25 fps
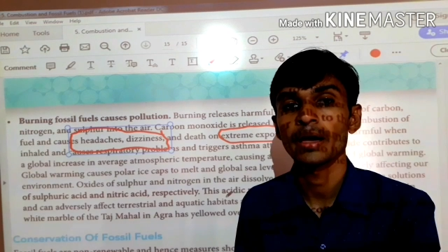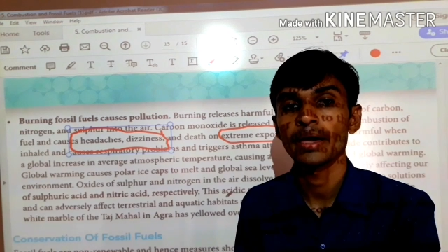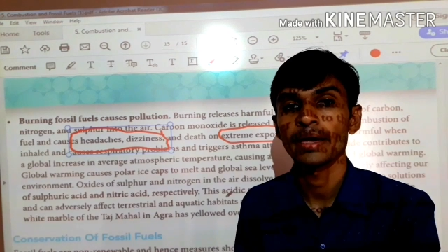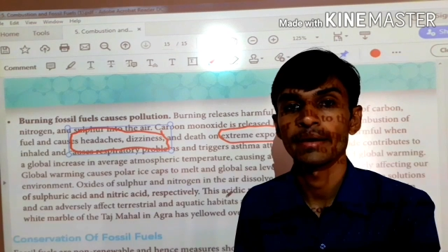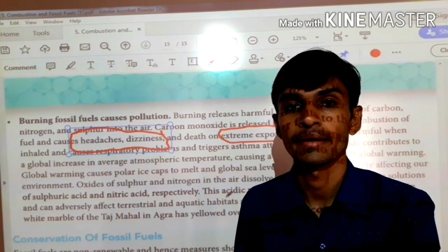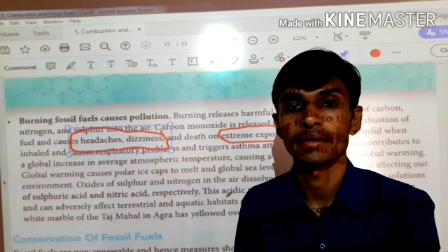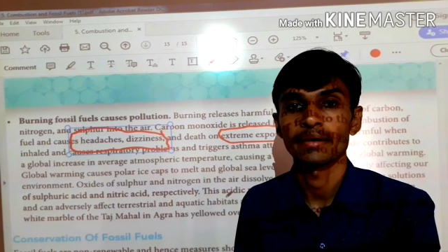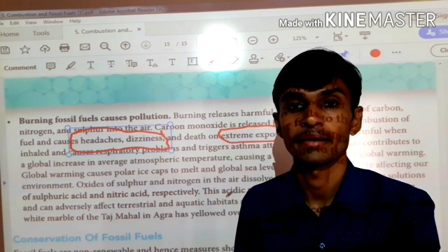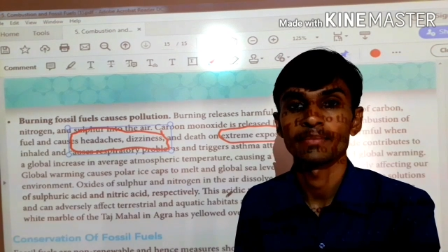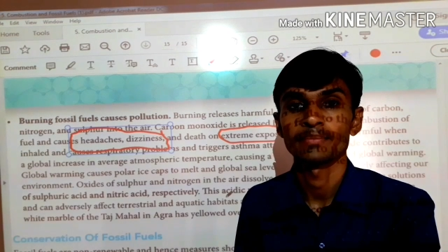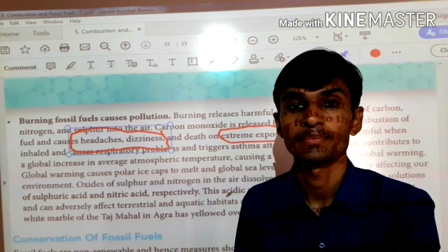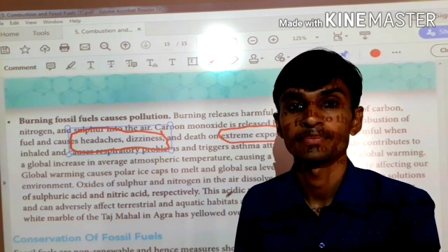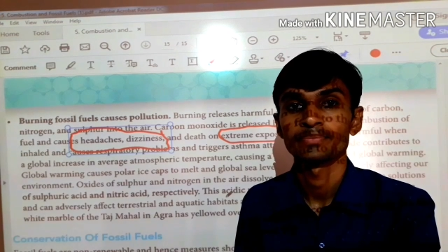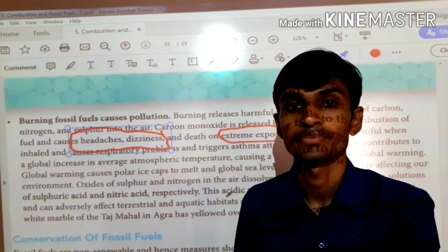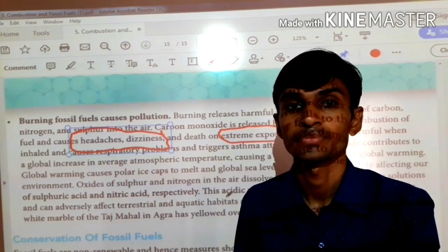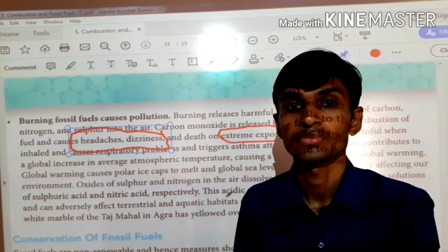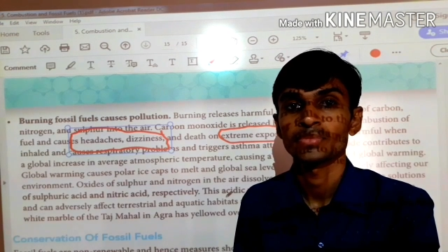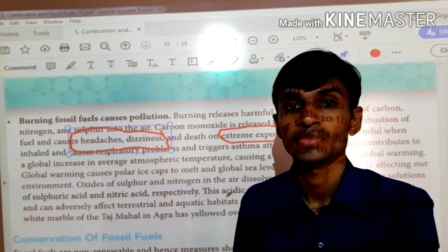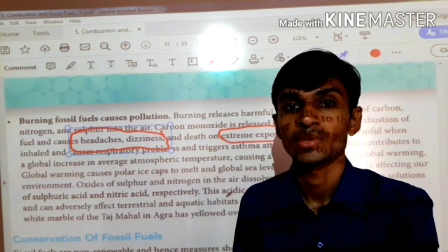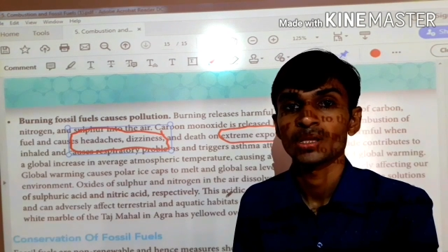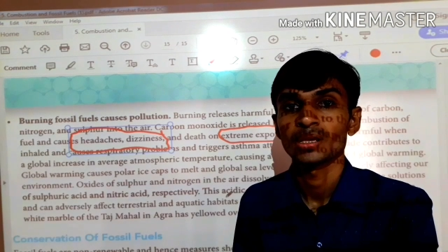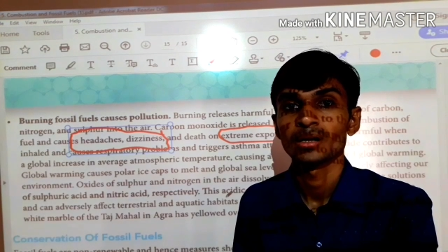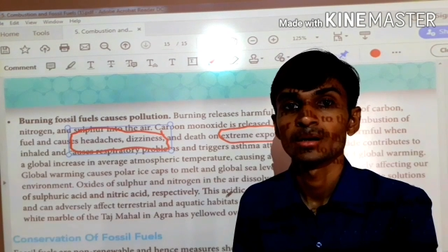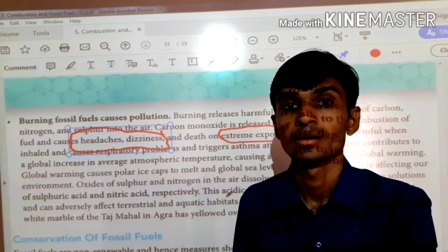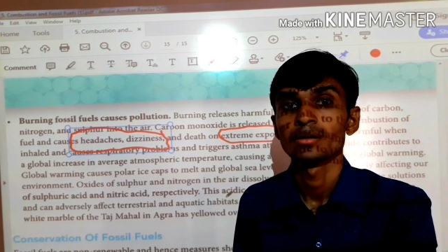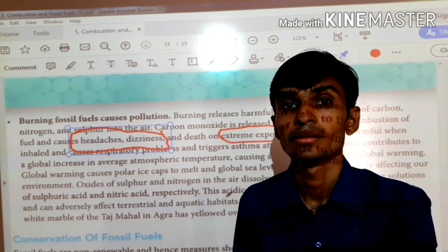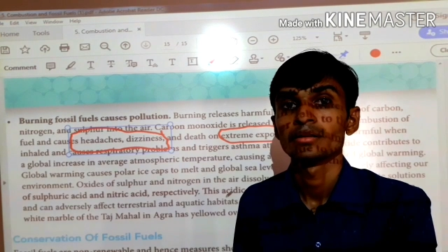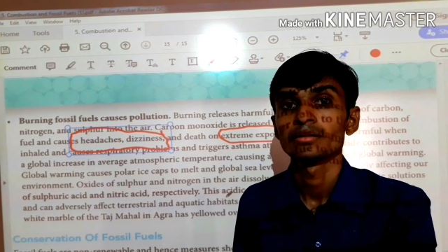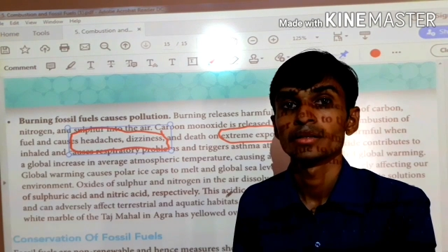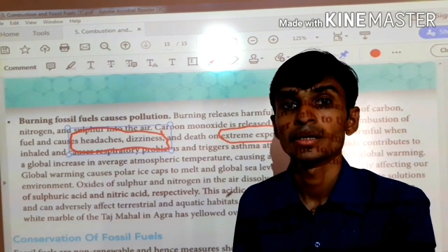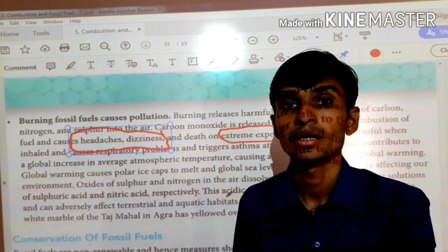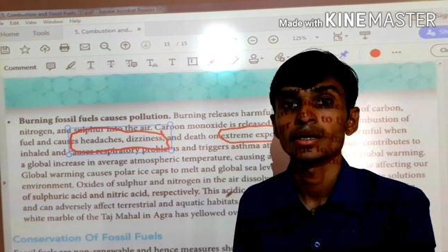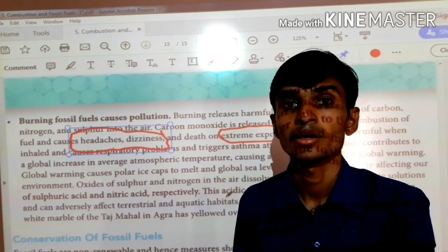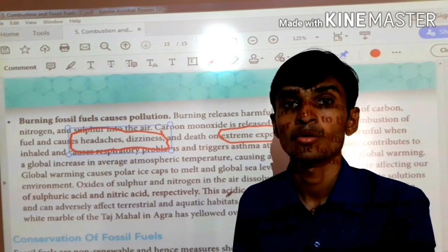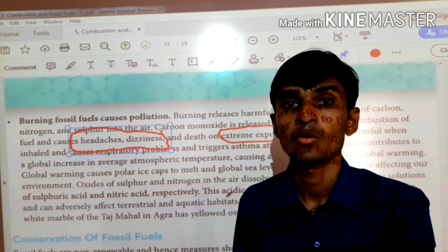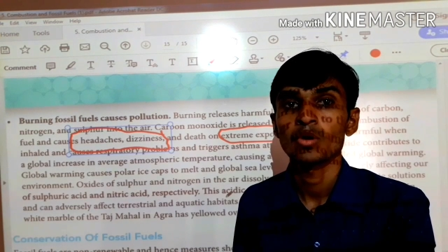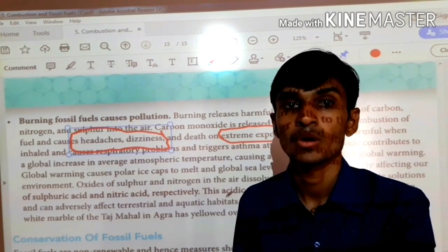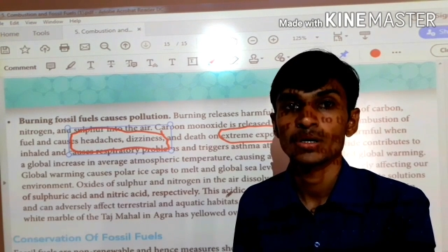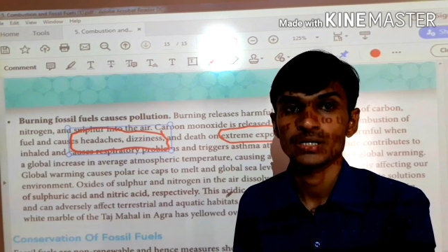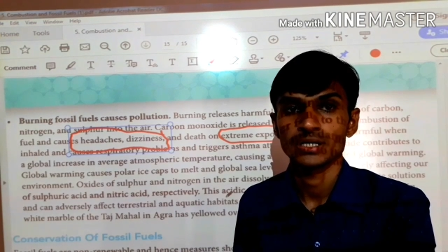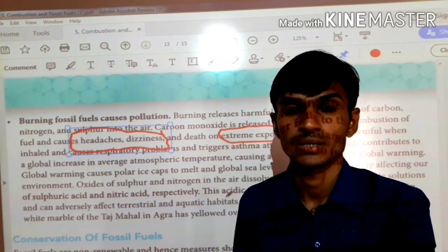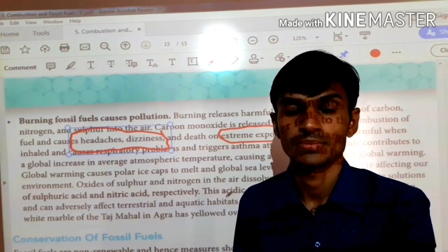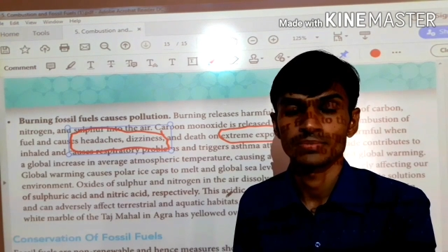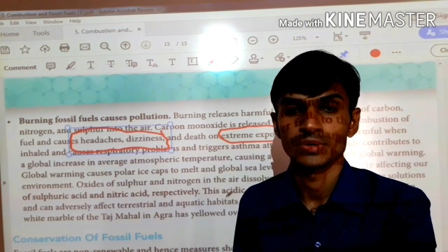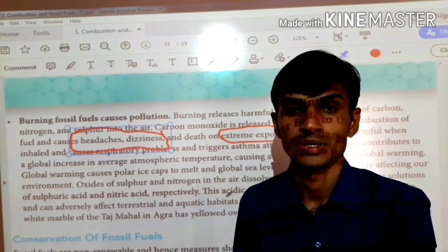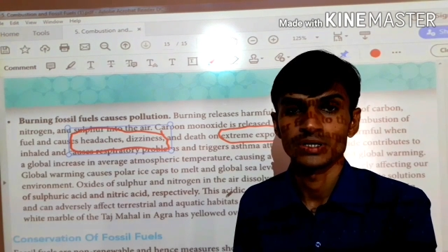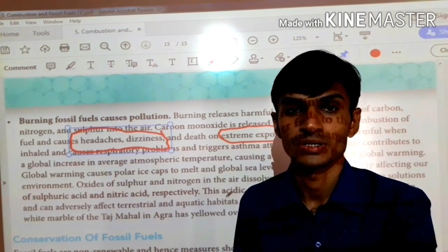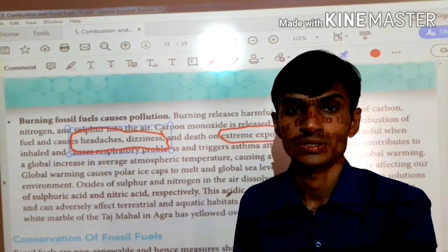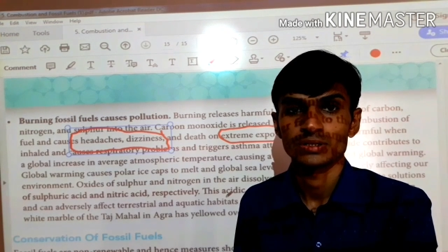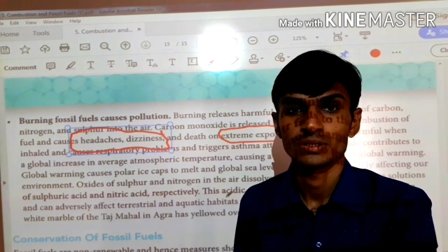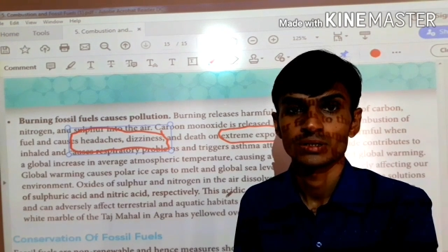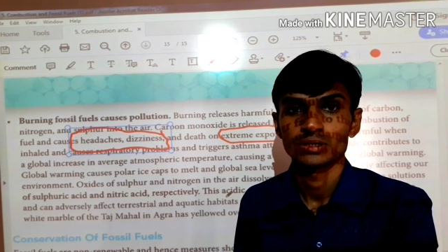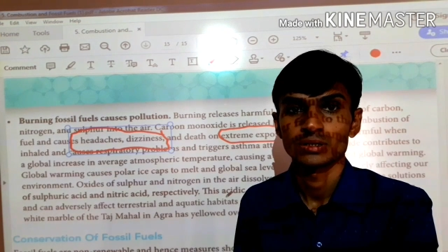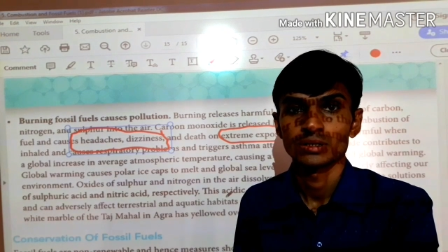air. Then what happens?